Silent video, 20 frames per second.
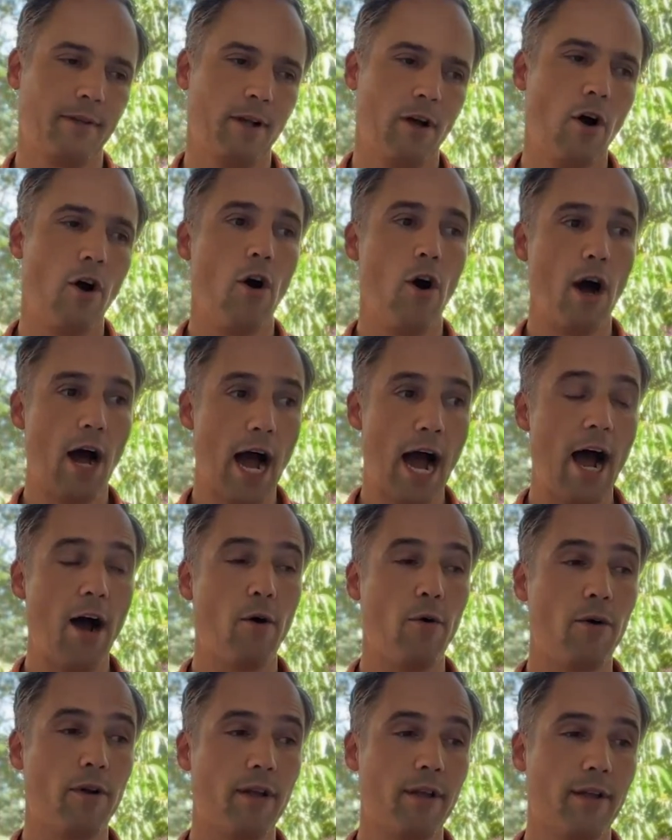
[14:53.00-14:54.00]
Or
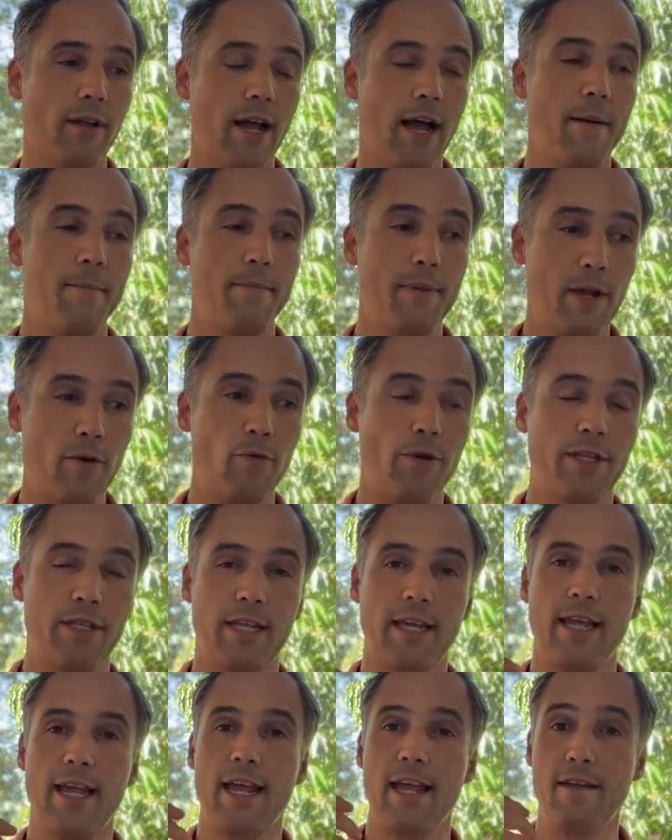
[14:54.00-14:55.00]
how
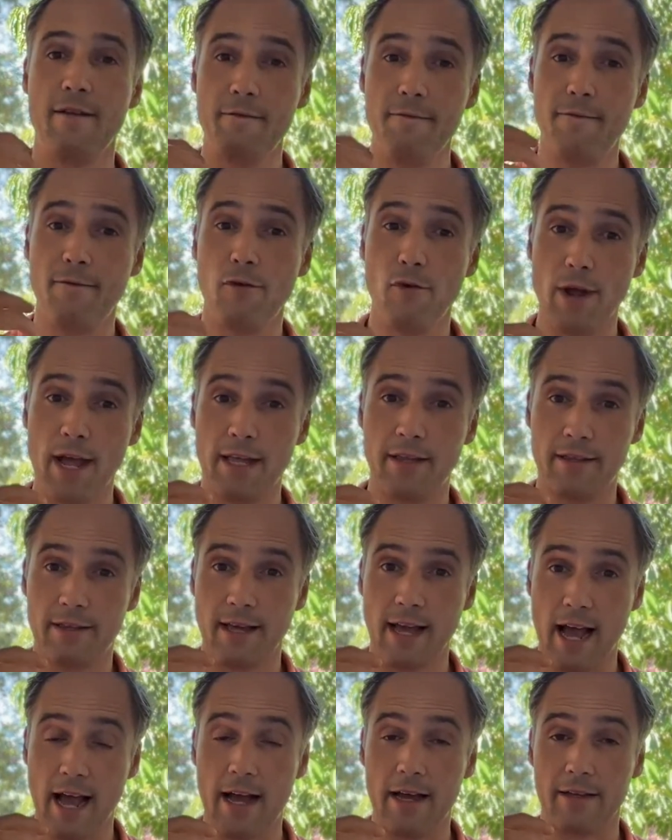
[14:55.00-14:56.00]
ambiguity influences
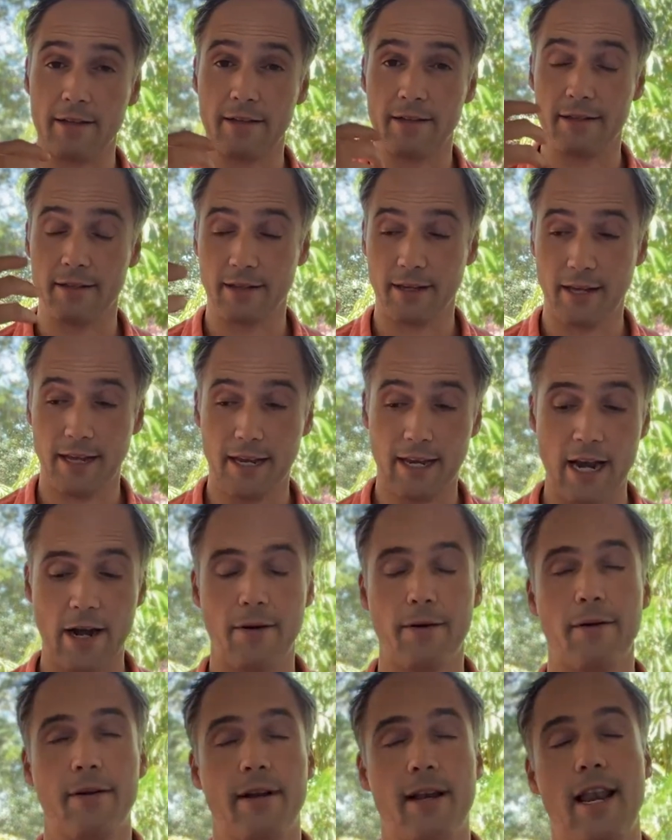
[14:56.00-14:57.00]
us in
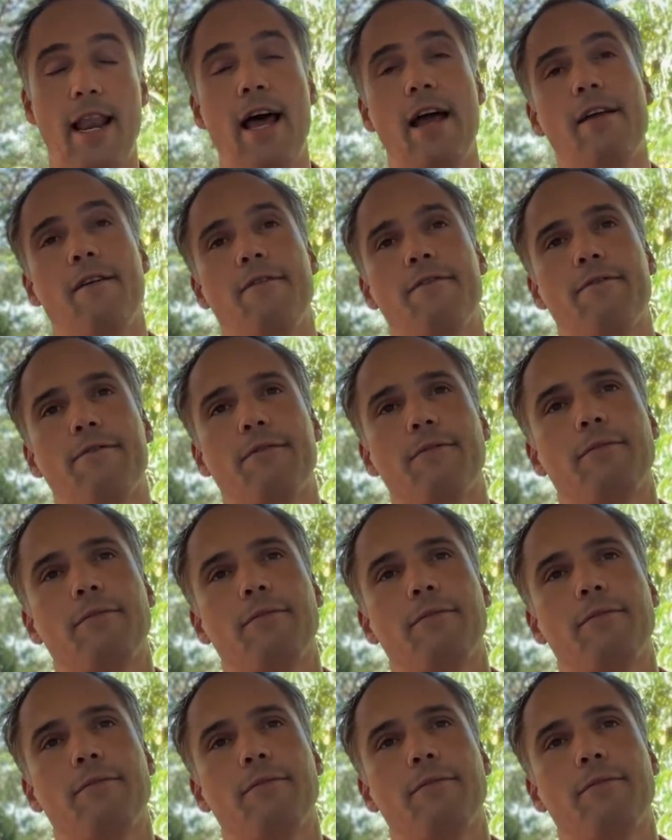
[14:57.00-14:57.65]
our life?